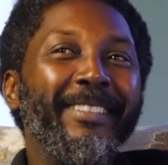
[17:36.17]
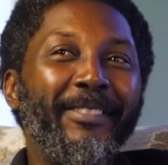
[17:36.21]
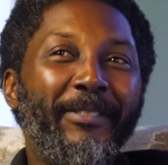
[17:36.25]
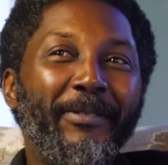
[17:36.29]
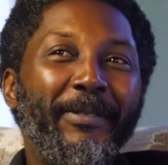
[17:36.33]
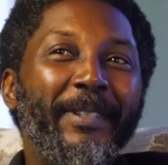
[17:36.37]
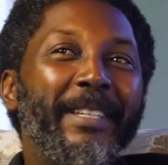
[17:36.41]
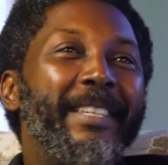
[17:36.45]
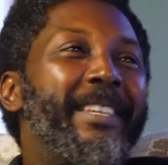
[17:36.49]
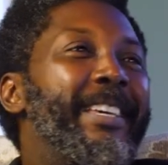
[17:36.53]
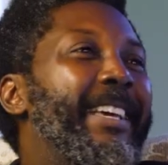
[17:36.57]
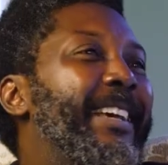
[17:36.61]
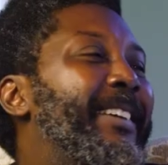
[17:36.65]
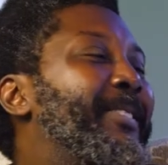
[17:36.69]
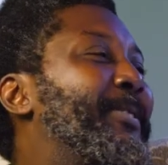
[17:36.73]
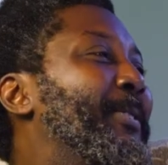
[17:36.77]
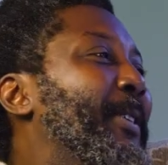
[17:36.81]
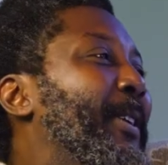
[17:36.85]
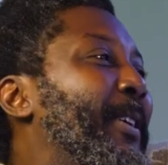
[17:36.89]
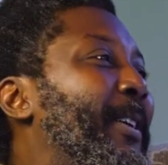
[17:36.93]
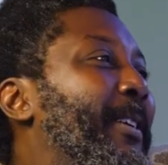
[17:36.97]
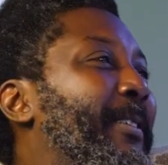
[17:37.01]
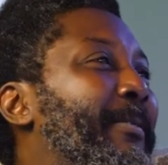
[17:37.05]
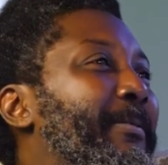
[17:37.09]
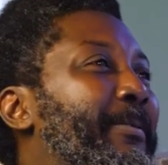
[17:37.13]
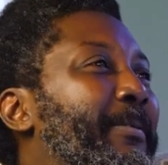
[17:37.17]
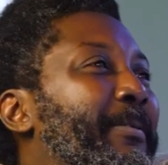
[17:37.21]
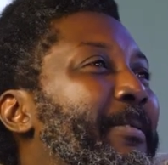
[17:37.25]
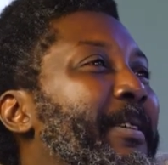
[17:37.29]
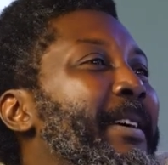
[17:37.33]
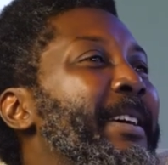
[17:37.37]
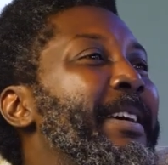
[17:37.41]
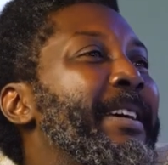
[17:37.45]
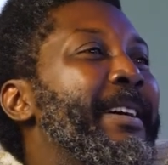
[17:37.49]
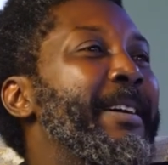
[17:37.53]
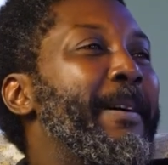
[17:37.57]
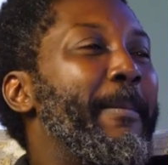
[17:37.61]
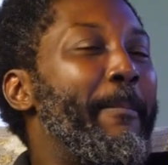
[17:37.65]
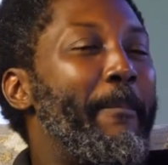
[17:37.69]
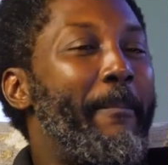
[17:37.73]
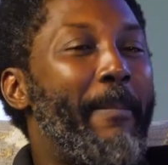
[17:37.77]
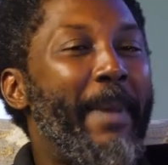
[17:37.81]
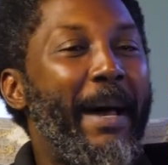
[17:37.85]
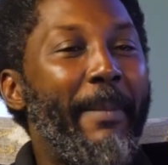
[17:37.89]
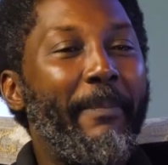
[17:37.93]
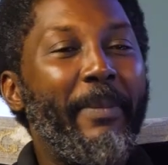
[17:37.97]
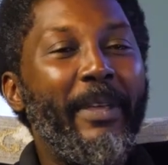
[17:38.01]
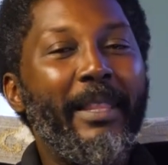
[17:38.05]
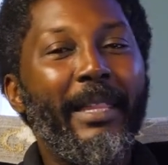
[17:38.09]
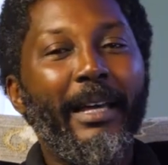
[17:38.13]
3 years of
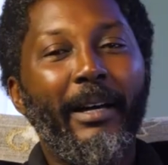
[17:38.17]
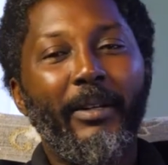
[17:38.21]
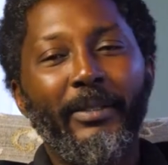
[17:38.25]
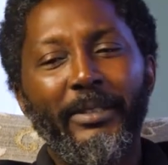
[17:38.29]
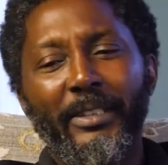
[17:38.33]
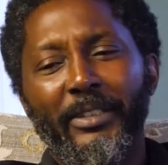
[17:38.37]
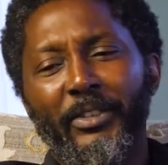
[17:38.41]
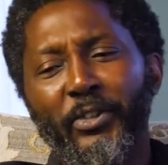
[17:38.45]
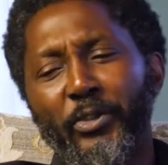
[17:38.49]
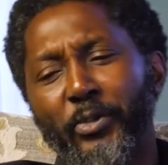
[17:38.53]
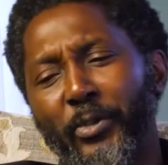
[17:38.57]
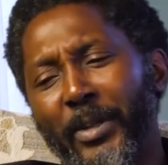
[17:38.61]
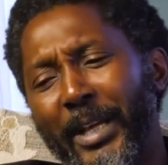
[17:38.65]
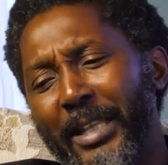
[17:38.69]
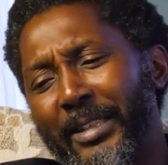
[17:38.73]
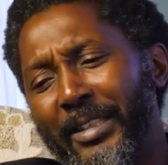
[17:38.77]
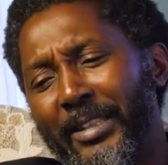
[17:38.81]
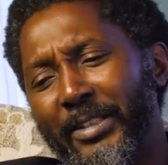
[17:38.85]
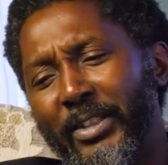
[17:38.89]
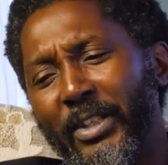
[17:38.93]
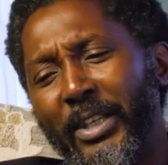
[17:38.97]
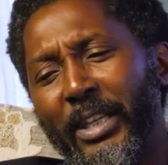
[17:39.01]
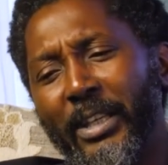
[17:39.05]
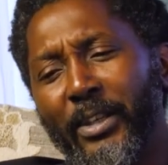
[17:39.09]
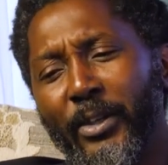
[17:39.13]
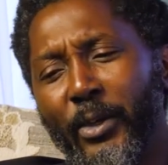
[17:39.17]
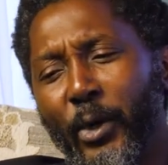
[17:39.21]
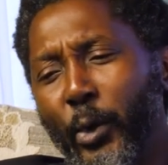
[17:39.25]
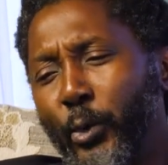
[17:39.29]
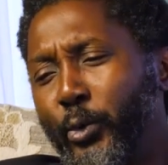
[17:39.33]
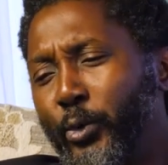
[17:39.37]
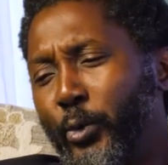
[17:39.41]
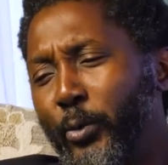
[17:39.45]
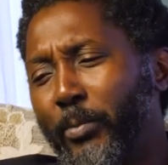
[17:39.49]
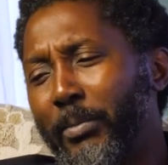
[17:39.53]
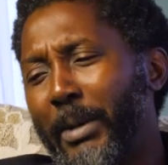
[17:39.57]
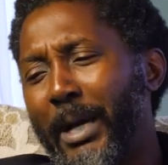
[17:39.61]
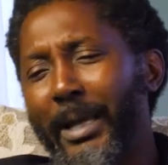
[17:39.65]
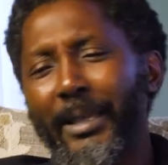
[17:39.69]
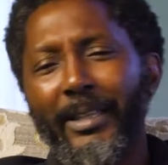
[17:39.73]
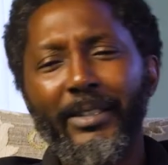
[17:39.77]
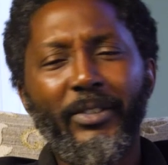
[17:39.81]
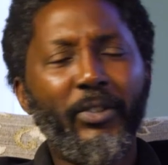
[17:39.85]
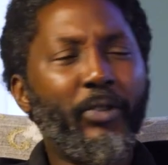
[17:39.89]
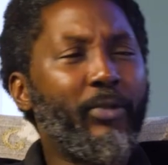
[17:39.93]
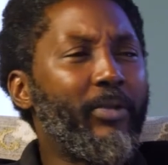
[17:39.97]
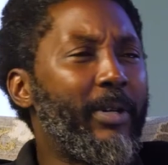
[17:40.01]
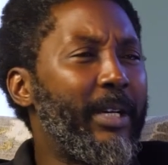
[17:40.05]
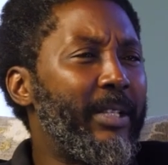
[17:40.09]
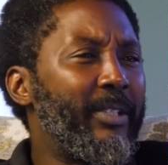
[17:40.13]
mapping out a strategy,
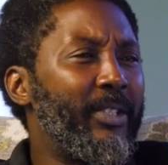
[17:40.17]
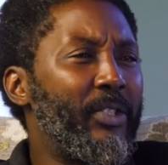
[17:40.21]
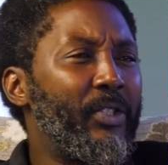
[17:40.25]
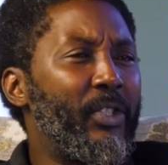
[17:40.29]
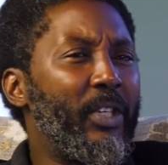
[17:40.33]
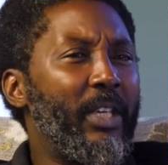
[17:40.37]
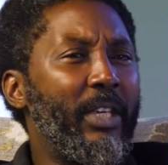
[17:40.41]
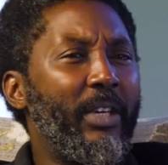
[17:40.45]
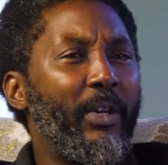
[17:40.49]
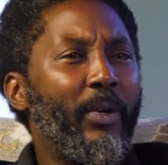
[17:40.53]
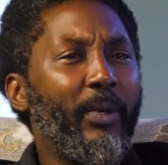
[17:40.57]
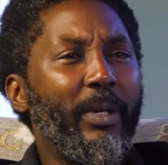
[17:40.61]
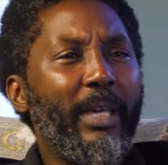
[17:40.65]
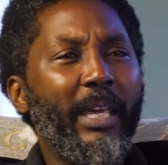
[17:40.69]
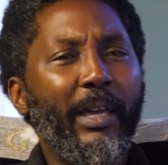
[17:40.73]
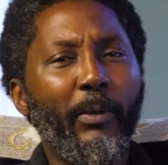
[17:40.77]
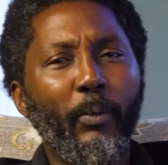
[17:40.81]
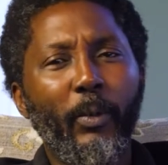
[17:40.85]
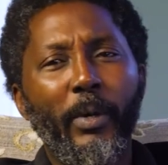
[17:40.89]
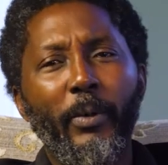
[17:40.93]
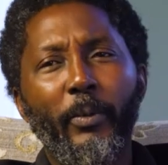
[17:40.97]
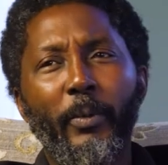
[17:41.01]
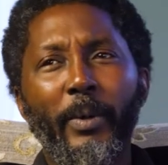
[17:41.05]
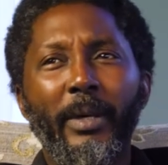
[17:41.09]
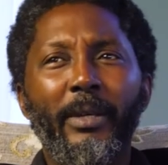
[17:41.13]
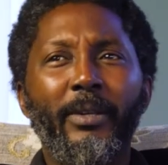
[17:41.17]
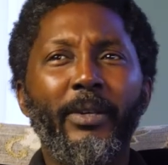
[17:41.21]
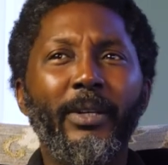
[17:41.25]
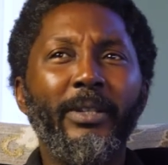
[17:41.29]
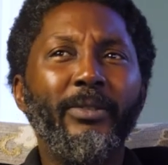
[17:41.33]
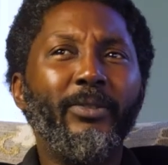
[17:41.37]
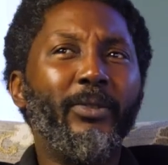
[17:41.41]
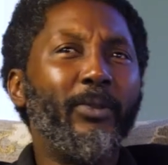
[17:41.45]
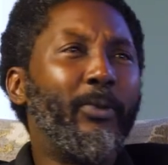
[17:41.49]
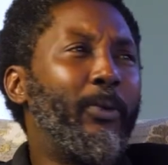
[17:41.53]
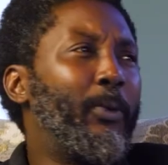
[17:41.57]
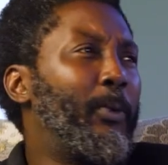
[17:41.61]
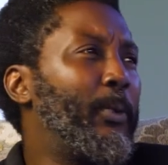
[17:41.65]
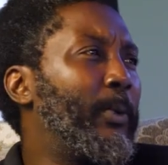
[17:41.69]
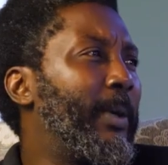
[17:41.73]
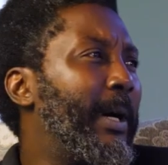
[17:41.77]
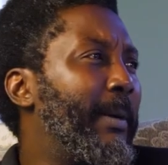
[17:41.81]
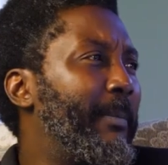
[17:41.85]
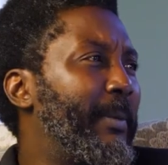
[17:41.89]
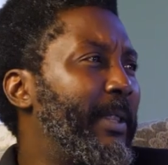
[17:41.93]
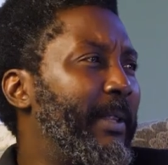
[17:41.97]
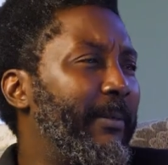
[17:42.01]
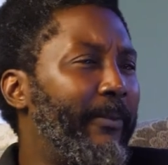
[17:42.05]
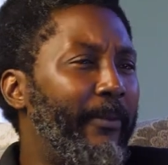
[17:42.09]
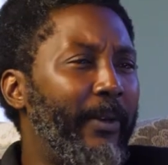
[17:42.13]
go-to-market strategy, okay, what we're going to do,
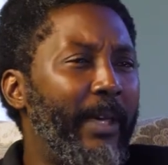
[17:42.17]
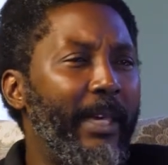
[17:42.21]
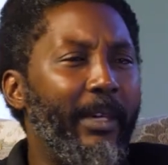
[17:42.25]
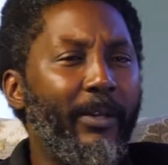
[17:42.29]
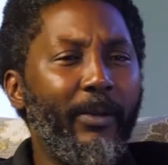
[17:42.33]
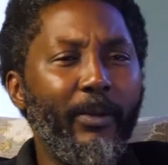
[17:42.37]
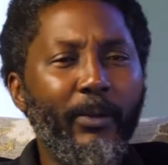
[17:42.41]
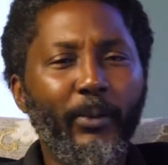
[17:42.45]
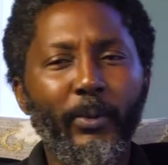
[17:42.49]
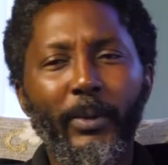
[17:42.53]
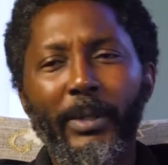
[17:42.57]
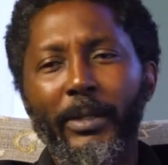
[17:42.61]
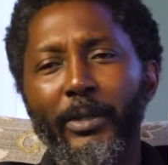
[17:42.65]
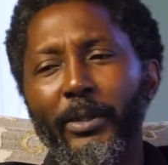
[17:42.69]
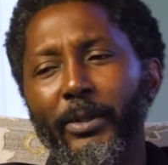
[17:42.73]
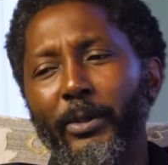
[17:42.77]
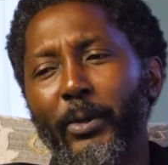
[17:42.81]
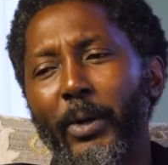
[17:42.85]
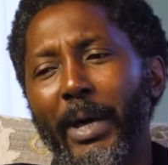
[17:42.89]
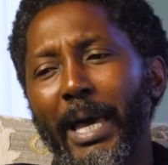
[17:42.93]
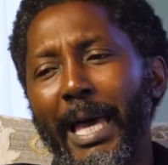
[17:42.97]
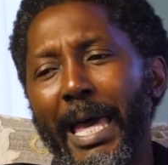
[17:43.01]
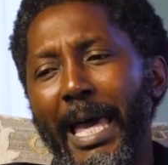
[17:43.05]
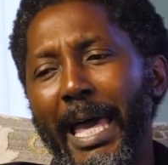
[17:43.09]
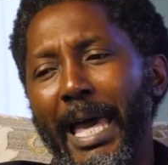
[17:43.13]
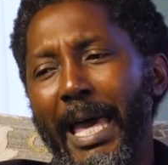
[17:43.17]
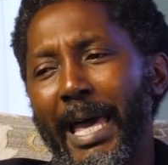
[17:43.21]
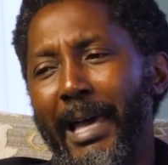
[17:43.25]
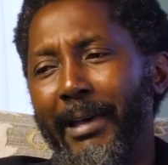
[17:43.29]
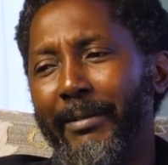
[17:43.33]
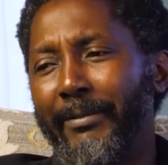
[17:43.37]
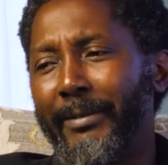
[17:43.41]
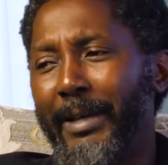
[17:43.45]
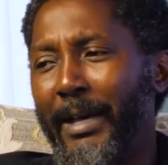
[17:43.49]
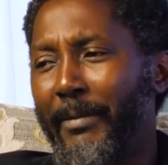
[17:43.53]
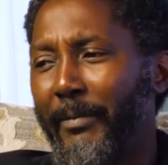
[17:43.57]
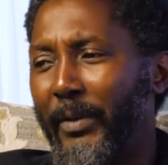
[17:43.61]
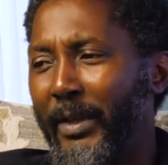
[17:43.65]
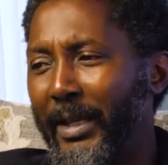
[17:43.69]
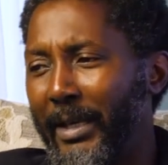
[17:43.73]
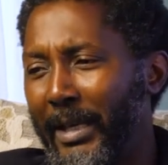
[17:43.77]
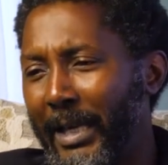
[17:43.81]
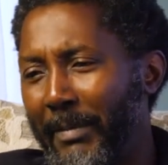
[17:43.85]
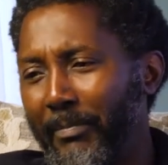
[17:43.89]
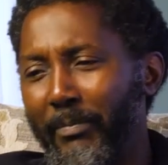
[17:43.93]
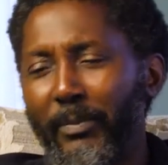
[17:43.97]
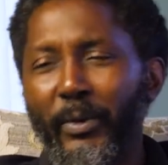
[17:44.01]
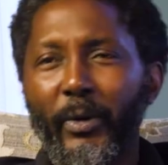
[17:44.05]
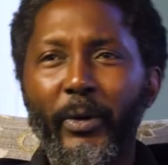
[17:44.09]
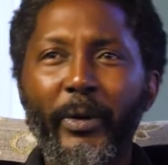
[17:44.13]
how many vehicles we're going to have, how
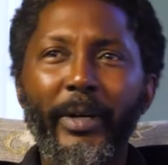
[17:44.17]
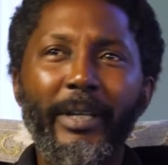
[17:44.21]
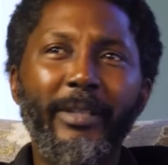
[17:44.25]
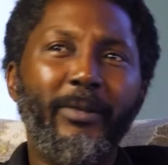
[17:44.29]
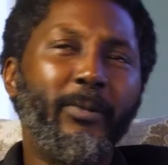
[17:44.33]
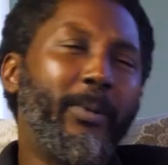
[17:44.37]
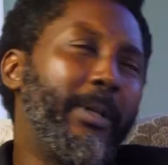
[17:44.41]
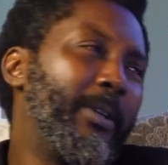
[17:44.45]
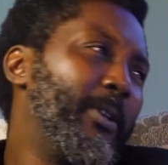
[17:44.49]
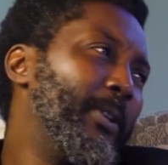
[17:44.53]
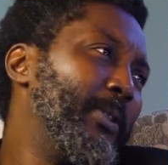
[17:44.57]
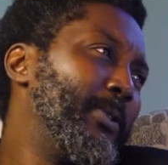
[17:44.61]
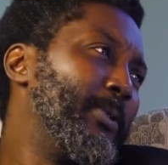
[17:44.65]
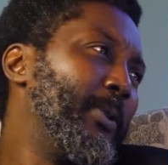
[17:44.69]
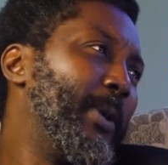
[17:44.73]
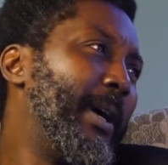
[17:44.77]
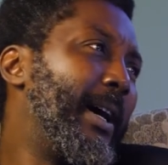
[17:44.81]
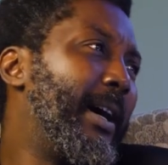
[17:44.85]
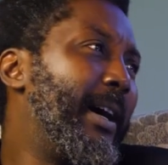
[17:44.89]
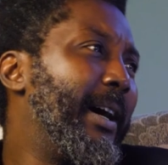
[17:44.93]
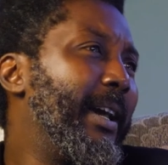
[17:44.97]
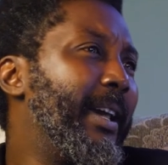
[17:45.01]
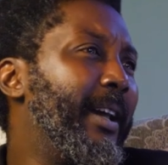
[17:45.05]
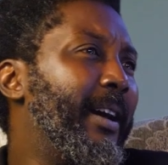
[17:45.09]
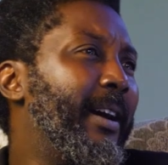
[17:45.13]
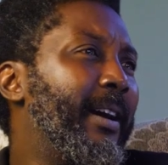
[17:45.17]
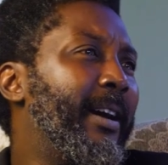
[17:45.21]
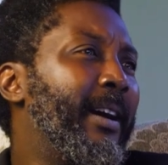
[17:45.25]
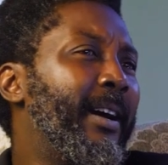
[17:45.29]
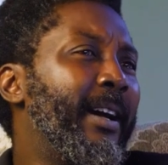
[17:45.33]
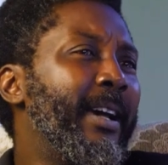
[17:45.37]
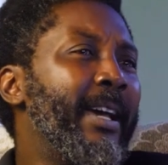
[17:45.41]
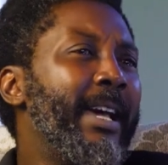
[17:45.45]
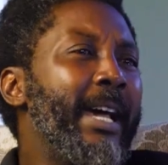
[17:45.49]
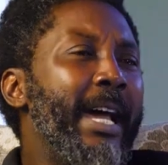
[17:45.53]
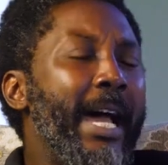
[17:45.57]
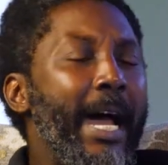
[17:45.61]
many employees we're going to hire,